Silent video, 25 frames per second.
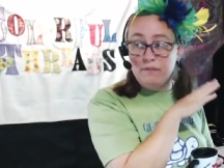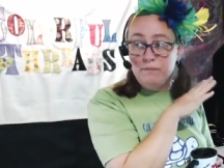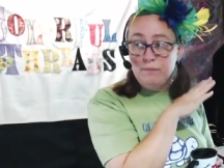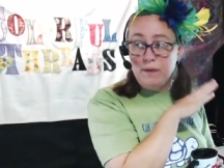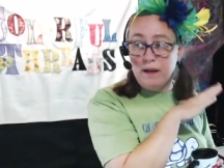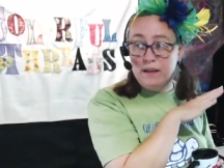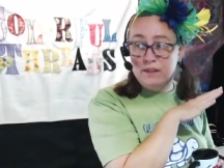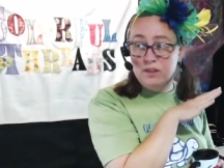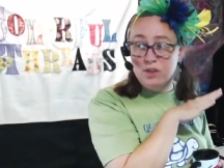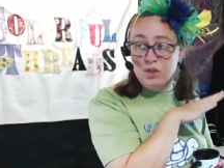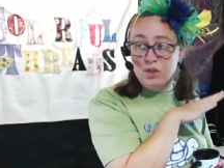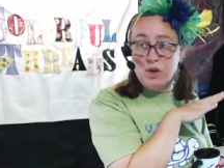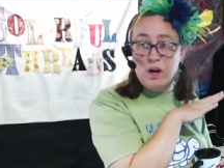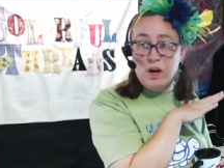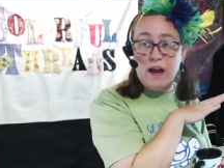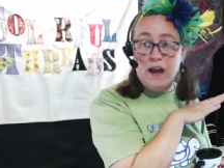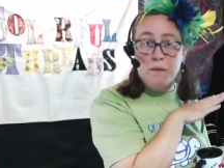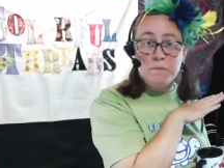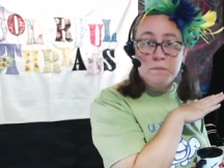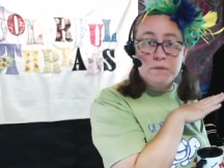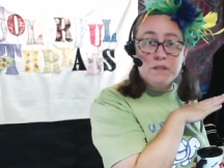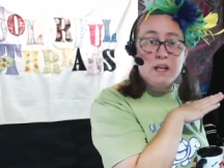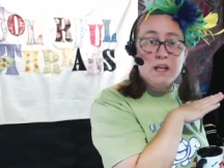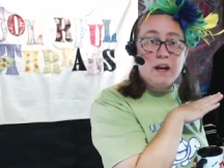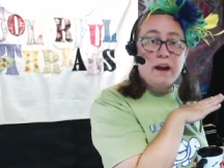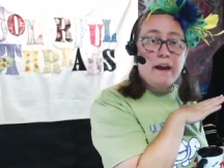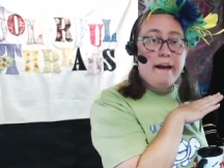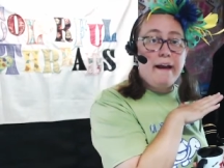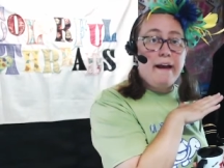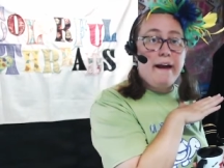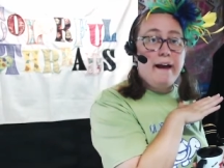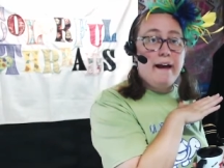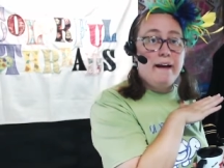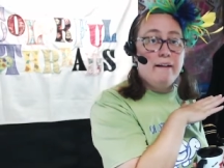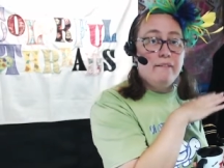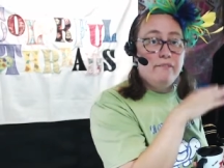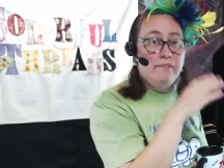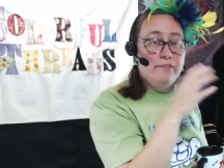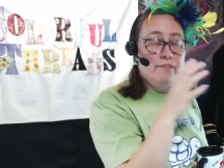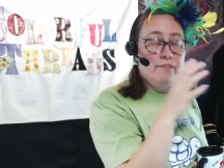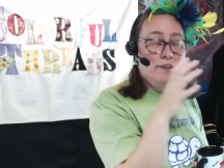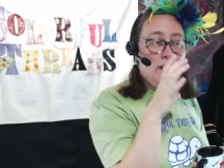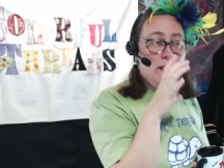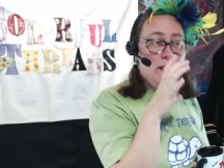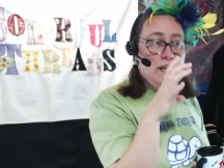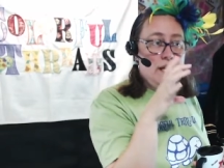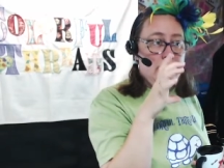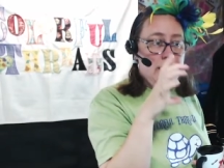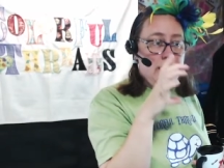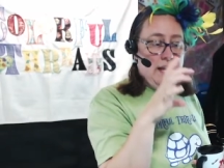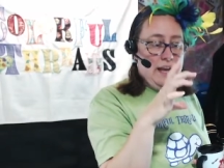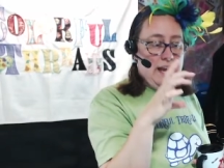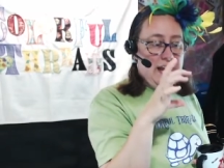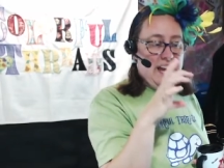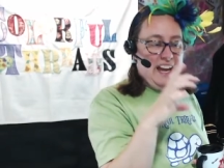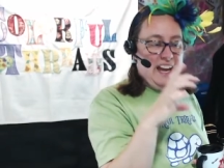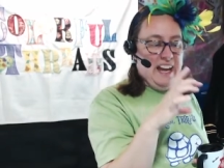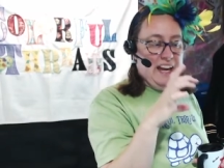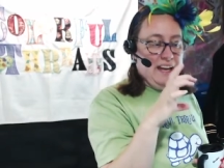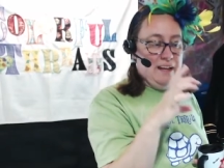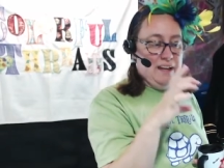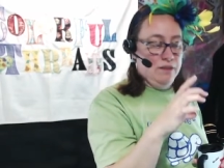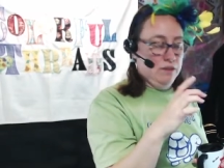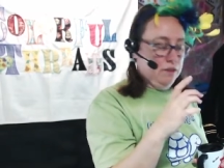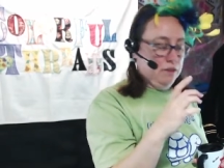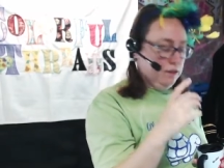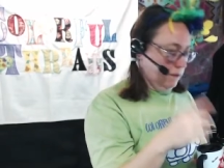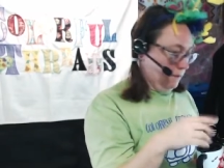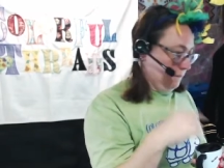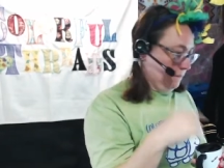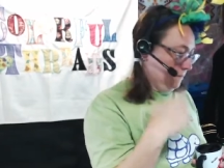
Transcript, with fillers: of my scraps that I have and